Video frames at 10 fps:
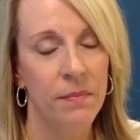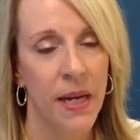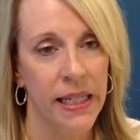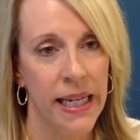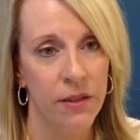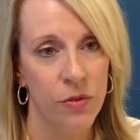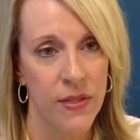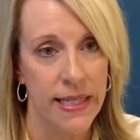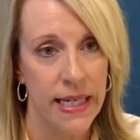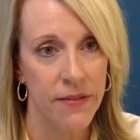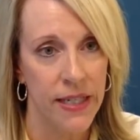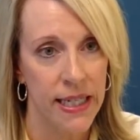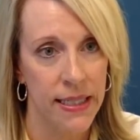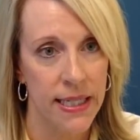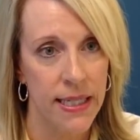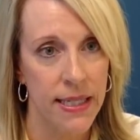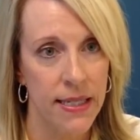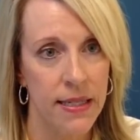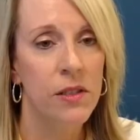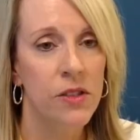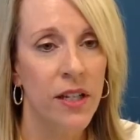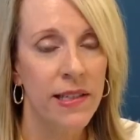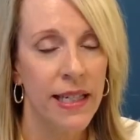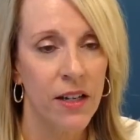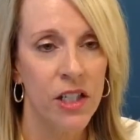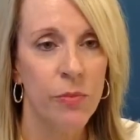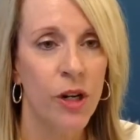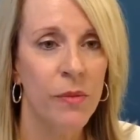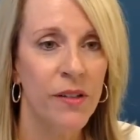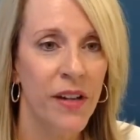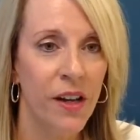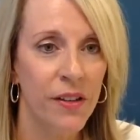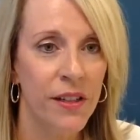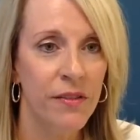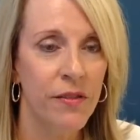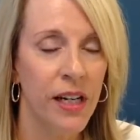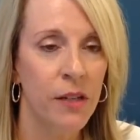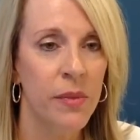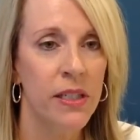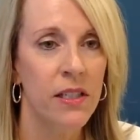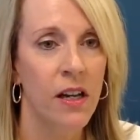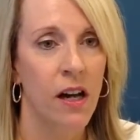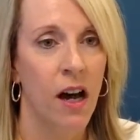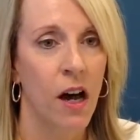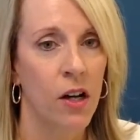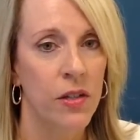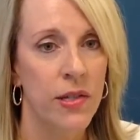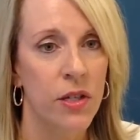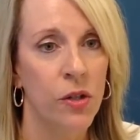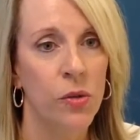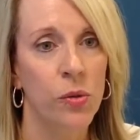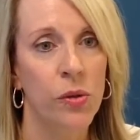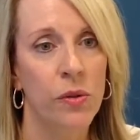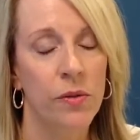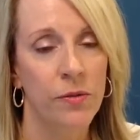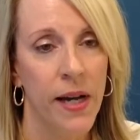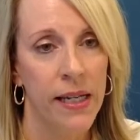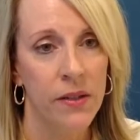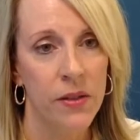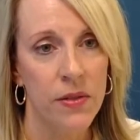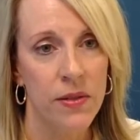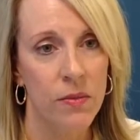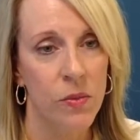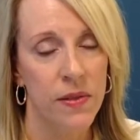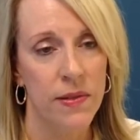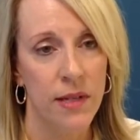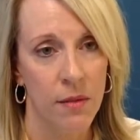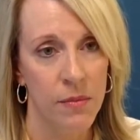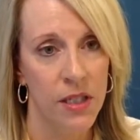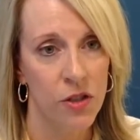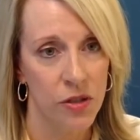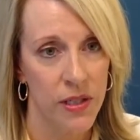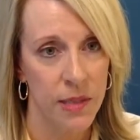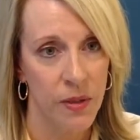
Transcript: Medicaid through the state of Kansas. Johnson County Department of Health and Environment also files with some insurance